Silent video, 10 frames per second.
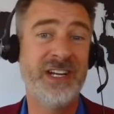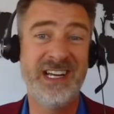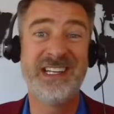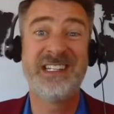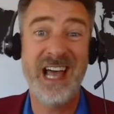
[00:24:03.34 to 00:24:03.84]

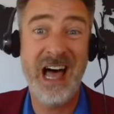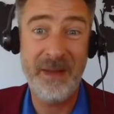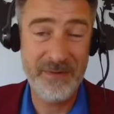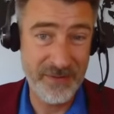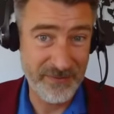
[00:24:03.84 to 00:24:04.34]
on top
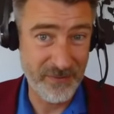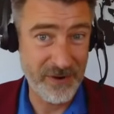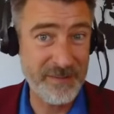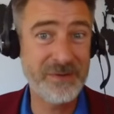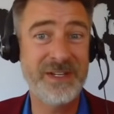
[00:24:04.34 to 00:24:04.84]
of the
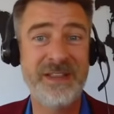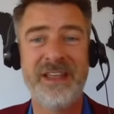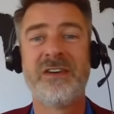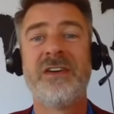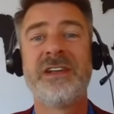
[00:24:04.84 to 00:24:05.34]
40% they
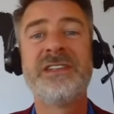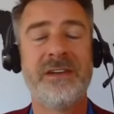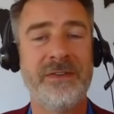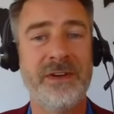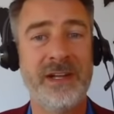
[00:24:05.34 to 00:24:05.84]
had already
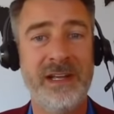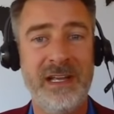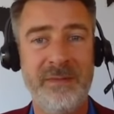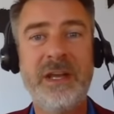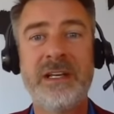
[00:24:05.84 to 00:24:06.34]
suffered.
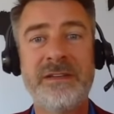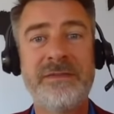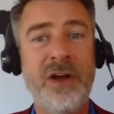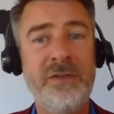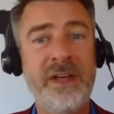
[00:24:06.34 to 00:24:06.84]
Because
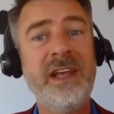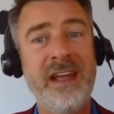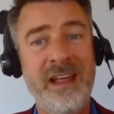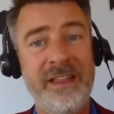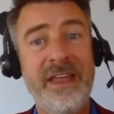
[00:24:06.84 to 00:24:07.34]
of COVID,
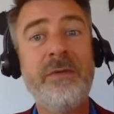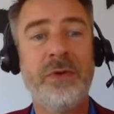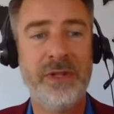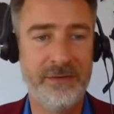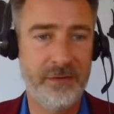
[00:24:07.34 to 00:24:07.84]
they
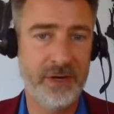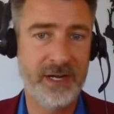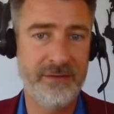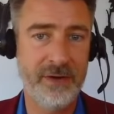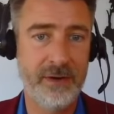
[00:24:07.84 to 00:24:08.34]
will never
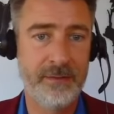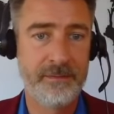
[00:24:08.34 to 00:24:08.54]
recover.